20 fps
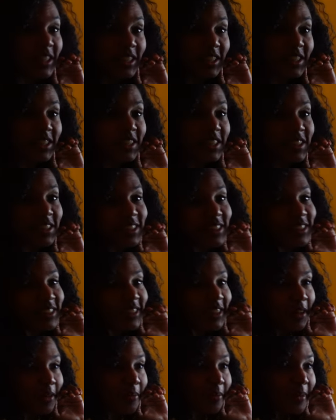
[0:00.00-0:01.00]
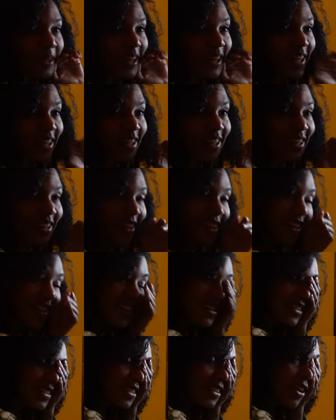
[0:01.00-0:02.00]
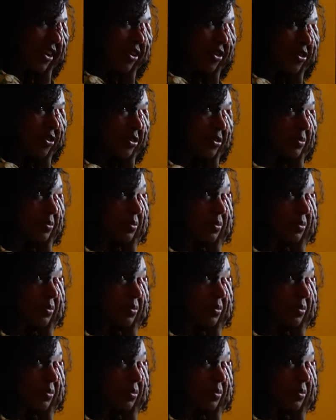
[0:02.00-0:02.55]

this. I've been editing it. Got home